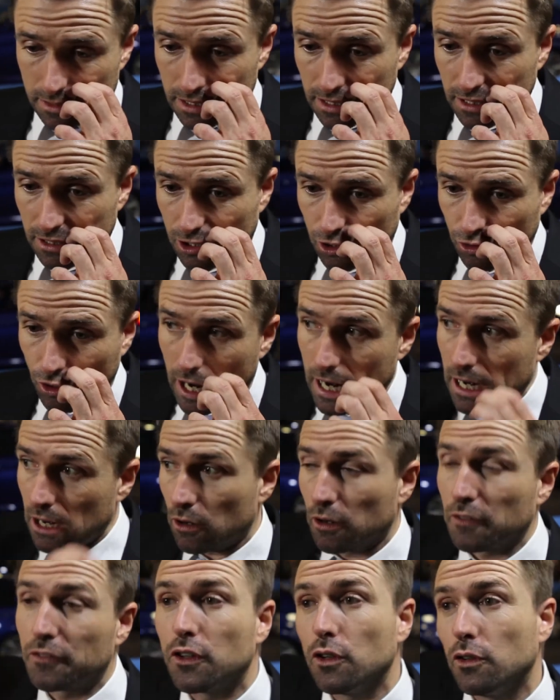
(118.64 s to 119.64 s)
Australia
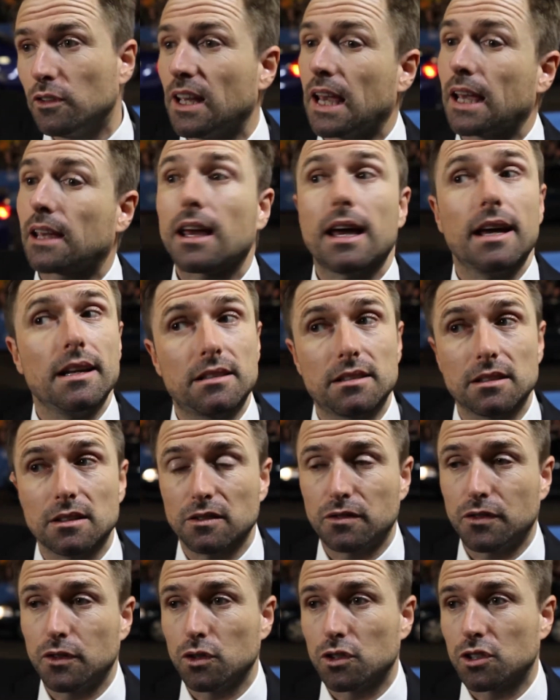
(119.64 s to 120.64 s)
a few decades in the
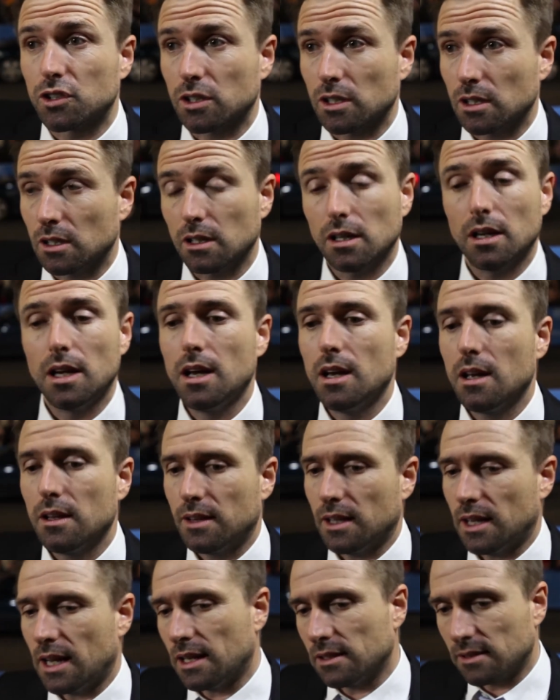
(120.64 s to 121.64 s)
future
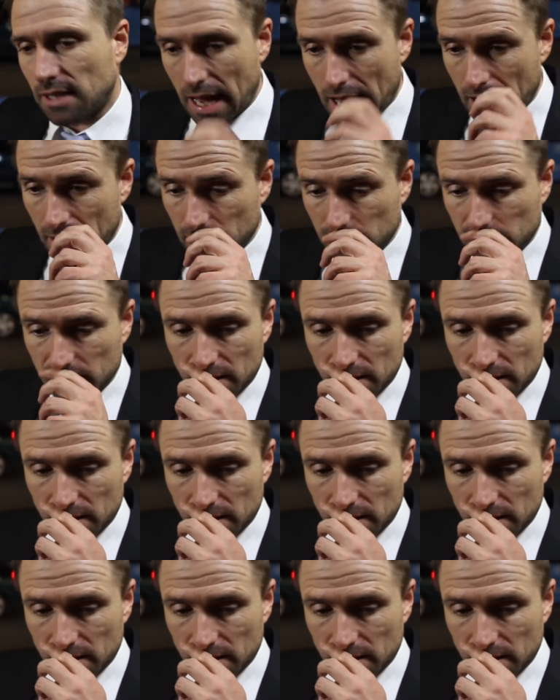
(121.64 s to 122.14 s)
that has had,